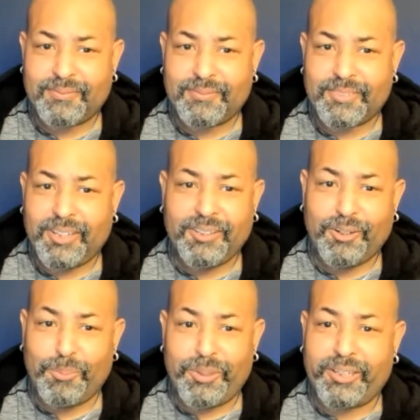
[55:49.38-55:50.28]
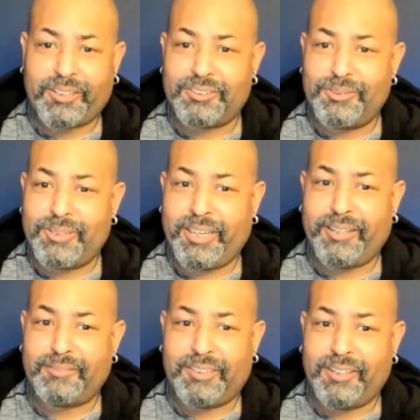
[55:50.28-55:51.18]
A little bit, because you
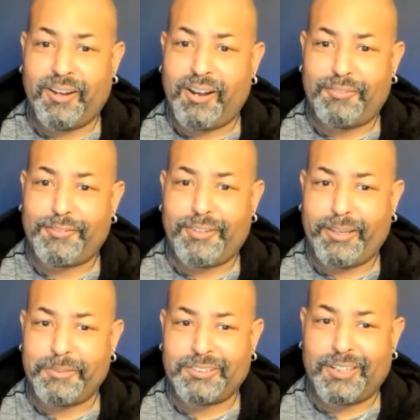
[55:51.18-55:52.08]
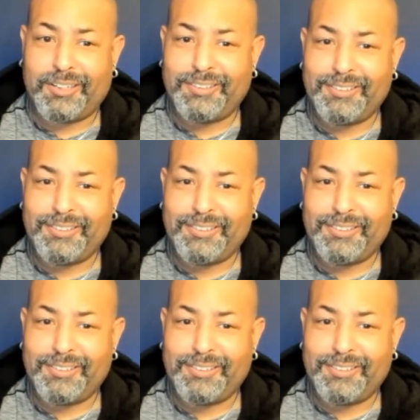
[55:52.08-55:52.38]
can't get off of Amazon.